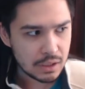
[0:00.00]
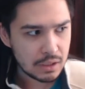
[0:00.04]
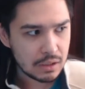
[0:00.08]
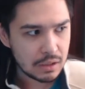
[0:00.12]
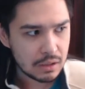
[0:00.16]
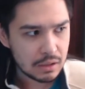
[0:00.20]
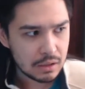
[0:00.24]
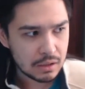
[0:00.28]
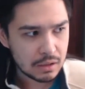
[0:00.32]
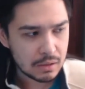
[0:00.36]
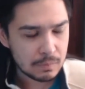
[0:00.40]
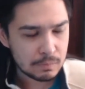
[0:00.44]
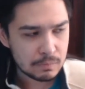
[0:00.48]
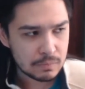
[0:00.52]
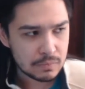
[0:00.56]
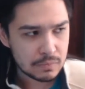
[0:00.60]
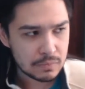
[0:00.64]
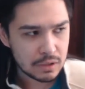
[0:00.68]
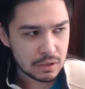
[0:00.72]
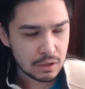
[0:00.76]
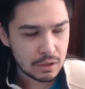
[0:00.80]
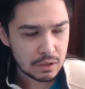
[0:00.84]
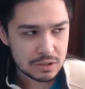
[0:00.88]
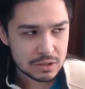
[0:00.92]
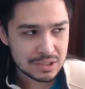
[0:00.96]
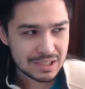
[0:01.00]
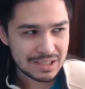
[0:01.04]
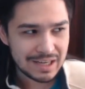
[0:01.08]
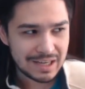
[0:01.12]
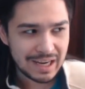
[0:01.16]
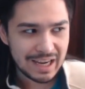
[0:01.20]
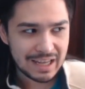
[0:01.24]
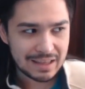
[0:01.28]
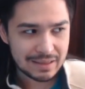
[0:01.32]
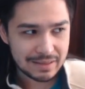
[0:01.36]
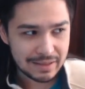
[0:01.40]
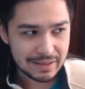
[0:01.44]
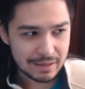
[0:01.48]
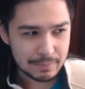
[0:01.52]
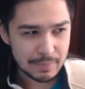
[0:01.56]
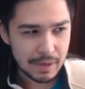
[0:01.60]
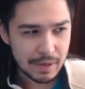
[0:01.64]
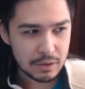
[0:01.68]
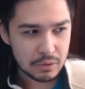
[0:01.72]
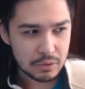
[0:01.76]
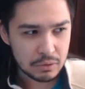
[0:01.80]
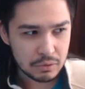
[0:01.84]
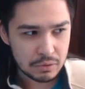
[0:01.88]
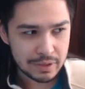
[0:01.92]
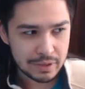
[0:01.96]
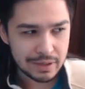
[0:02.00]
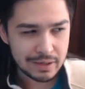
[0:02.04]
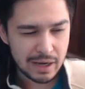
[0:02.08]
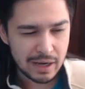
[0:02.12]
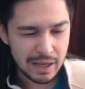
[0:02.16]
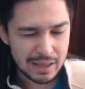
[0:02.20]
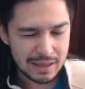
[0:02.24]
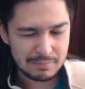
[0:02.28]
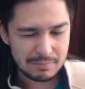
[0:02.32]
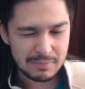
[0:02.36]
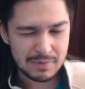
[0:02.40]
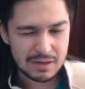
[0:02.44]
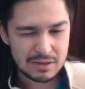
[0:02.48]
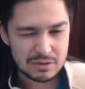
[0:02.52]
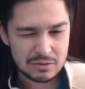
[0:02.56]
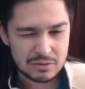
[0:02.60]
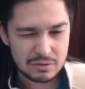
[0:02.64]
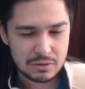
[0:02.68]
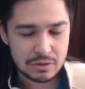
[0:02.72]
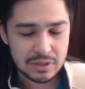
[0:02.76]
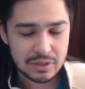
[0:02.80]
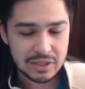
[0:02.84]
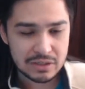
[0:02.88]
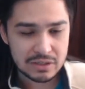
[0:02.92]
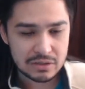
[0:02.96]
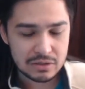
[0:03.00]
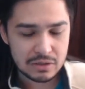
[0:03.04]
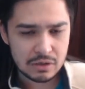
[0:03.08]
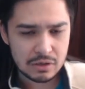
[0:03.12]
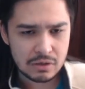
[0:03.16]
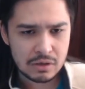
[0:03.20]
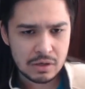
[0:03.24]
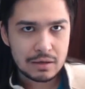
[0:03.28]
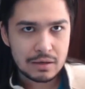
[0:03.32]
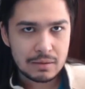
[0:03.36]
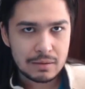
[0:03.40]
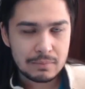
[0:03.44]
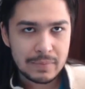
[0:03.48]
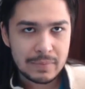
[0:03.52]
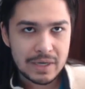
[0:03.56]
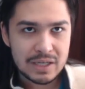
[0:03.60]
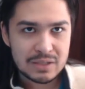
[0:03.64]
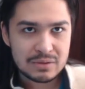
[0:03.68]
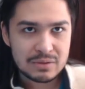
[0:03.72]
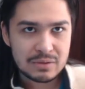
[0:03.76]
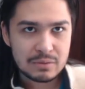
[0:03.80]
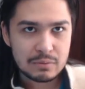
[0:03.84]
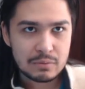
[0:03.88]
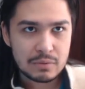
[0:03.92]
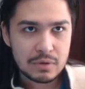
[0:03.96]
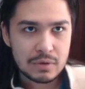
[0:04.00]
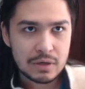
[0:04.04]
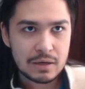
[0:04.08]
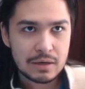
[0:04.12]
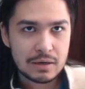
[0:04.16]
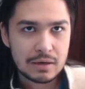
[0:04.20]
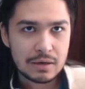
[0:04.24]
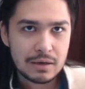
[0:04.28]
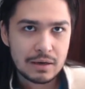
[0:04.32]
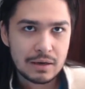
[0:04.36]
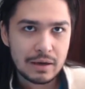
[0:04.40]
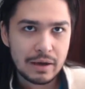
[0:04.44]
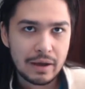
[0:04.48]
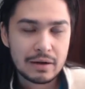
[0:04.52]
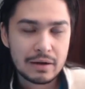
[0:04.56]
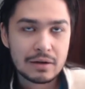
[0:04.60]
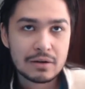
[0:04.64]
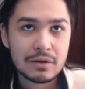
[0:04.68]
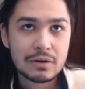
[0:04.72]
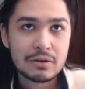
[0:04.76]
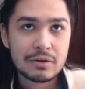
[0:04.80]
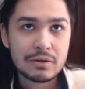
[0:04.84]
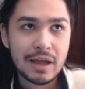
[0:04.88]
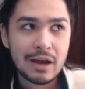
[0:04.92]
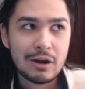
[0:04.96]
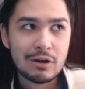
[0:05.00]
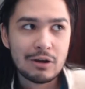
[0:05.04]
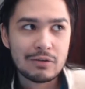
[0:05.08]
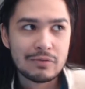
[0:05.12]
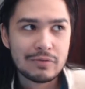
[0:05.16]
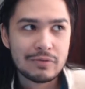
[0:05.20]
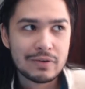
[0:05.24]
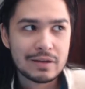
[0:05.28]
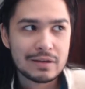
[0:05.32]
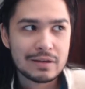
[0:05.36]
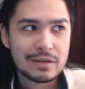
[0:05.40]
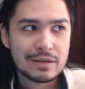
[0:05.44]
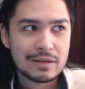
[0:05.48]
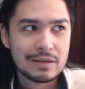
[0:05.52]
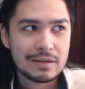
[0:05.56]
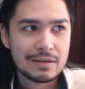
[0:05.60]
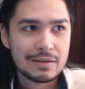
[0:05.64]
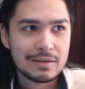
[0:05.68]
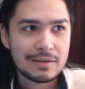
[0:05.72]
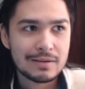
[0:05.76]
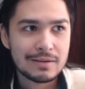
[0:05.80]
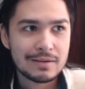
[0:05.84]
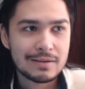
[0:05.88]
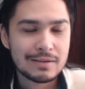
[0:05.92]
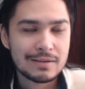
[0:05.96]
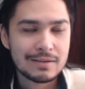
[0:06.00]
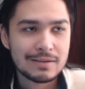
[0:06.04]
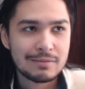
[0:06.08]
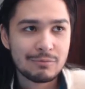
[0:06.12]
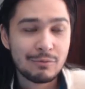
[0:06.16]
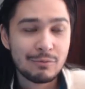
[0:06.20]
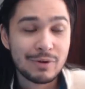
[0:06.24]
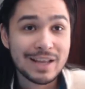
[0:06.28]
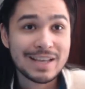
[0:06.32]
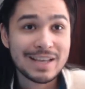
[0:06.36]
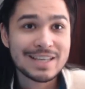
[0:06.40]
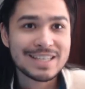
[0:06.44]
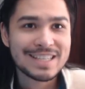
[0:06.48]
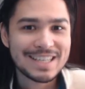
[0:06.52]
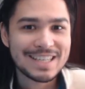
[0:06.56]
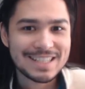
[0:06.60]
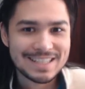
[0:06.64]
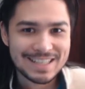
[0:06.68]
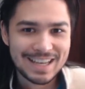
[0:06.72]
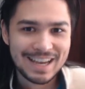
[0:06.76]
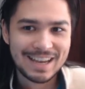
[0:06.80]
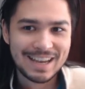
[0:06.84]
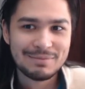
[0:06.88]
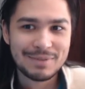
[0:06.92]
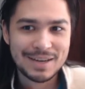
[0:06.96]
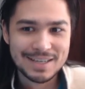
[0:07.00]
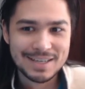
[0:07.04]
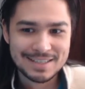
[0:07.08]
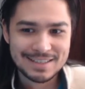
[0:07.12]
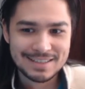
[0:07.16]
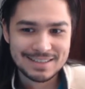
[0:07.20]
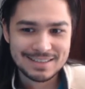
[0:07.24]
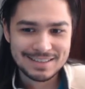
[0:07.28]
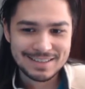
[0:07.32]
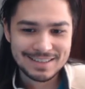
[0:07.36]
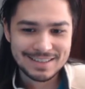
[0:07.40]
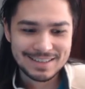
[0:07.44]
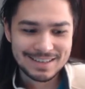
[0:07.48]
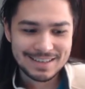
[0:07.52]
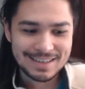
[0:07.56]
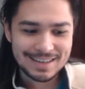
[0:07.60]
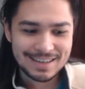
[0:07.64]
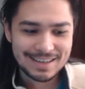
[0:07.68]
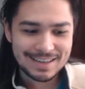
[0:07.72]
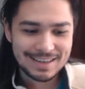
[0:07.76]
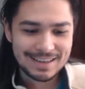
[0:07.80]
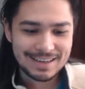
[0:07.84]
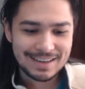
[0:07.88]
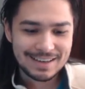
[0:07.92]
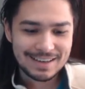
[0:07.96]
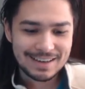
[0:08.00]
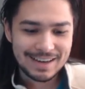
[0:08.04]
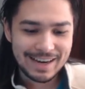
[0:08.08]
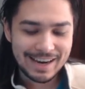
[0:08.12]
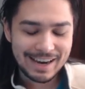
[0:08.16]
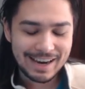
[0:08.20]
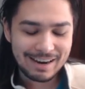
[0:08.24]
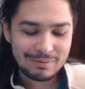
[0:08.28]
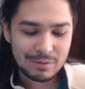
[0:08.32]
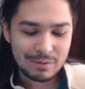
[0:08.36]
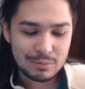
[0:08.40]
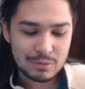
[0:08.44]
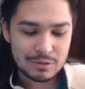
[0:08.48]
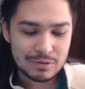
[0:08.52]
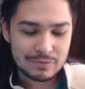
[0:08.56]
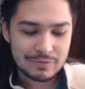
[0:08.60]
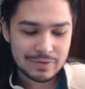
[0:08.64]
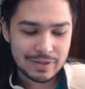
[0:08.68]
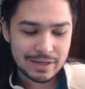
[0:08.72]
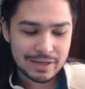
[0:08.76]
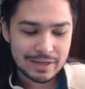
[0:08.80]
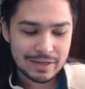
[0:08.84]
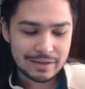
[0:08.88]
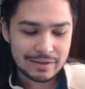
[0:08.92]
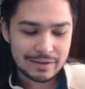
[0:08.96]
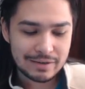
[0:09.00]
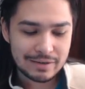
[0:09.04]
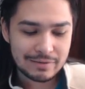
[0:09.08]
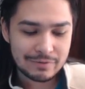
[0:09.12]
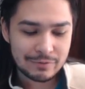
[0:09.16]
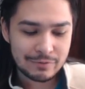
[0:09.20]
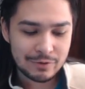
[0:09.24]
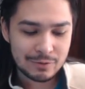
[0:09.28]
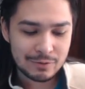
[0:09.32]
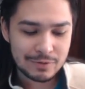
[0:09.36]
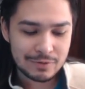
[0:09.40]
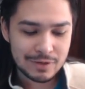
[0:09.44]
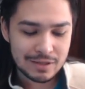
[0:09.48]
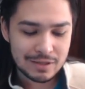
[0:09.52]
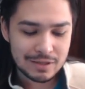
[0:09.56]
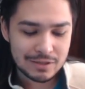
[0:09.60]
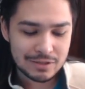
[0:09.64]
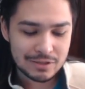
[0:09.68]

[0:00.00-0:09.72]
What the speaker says: Gar said ethnic minority and ethnic majority, so it makes me, I don't know now if it, when he says that, basically, I can't remember if they confirmed in this